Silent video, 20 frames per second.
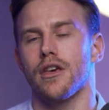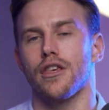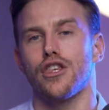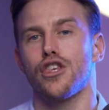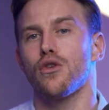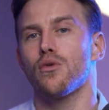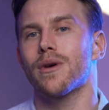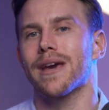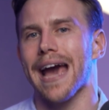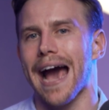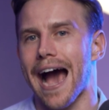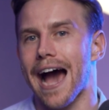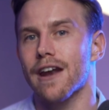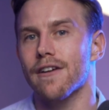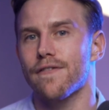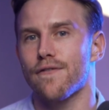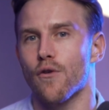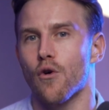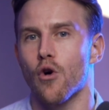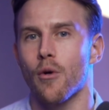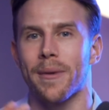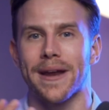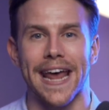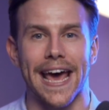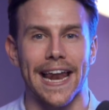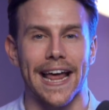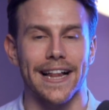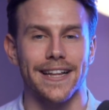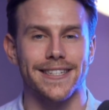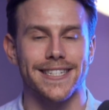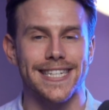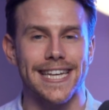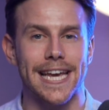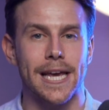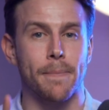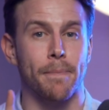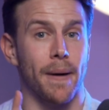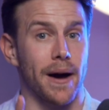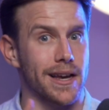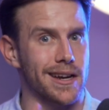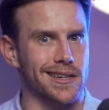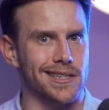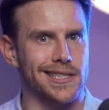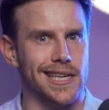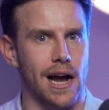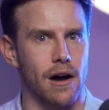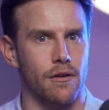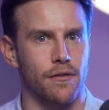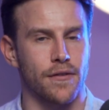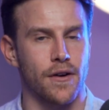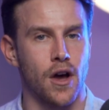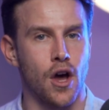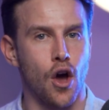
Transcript: you can form an LLC by yourself,